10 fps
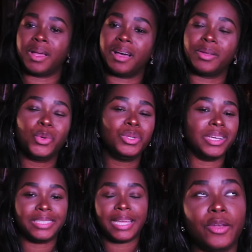god, who
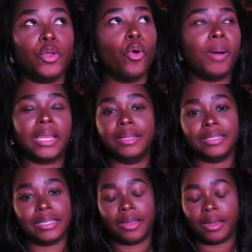does that? Nobody
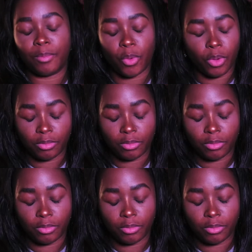does that anymore.